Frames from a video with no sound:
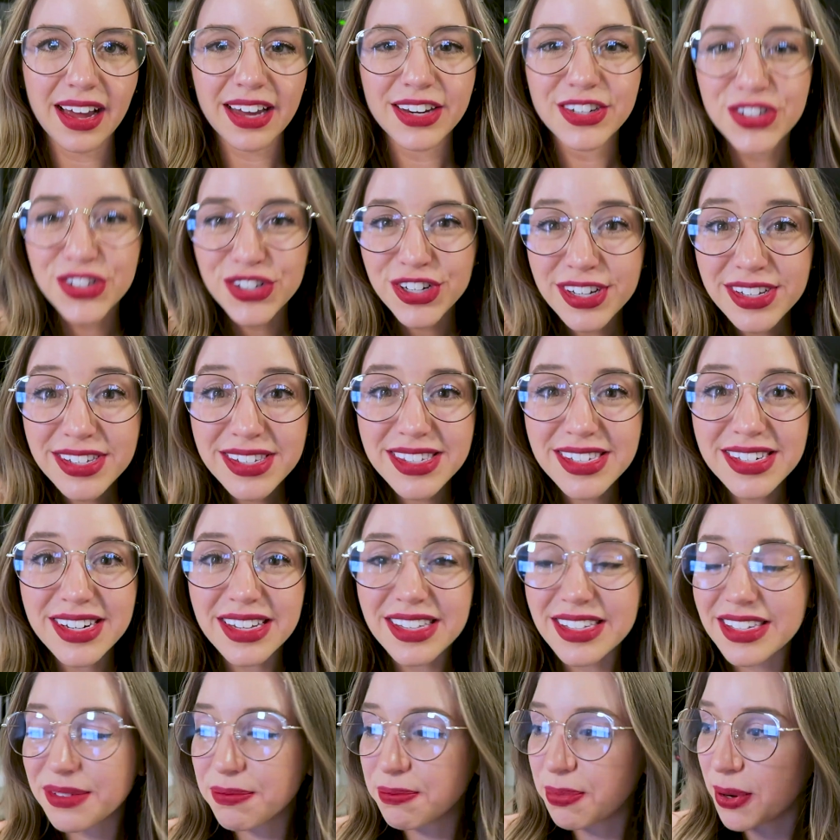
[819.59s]
I just
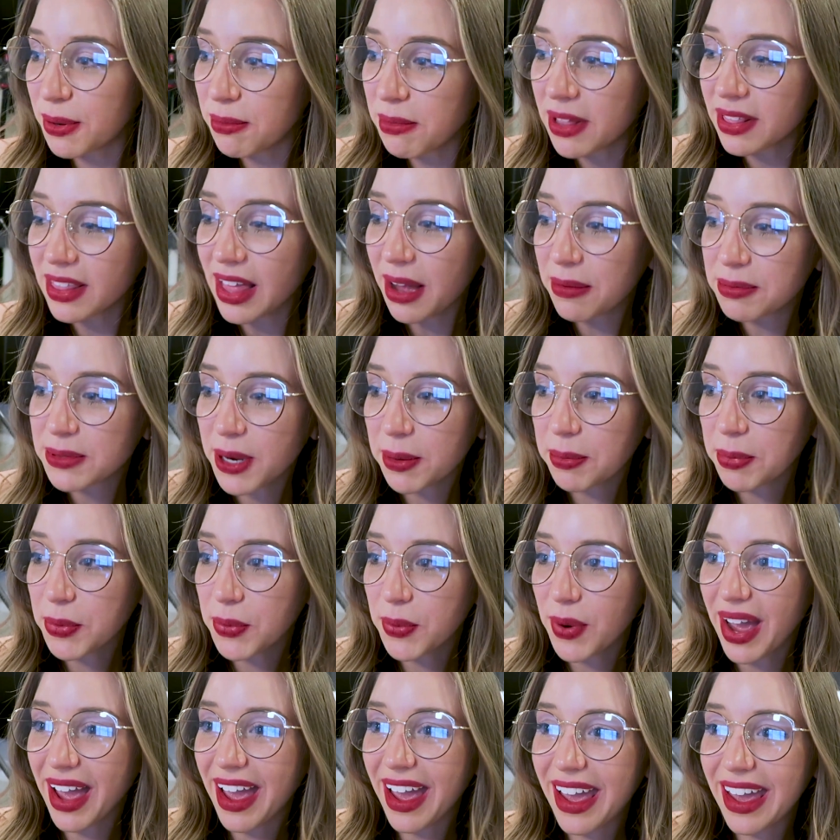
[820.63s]
put my laptop
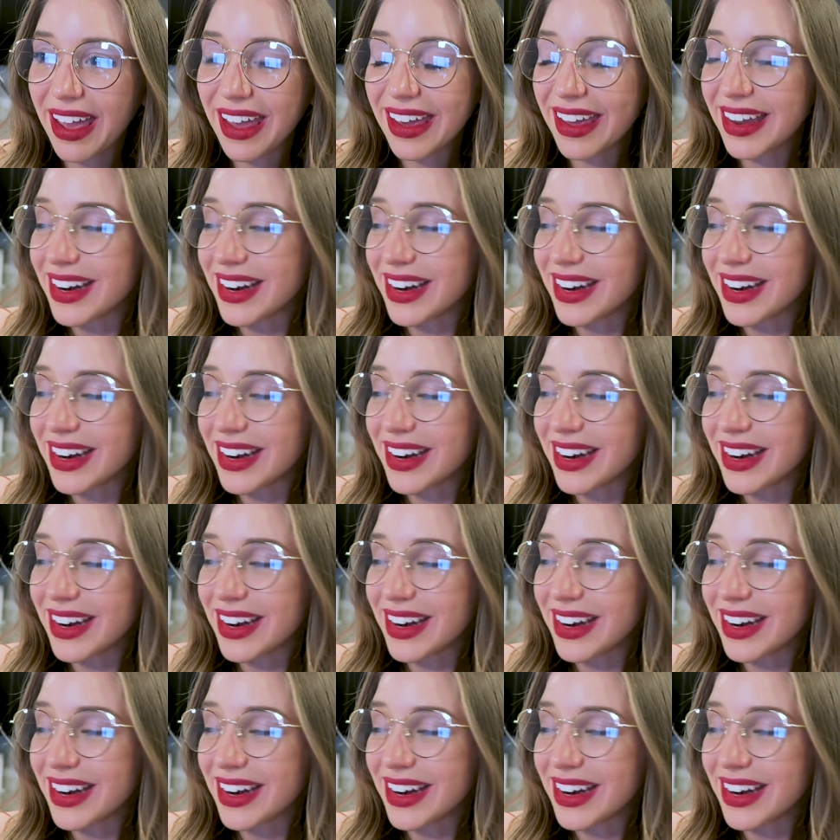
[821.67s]
away.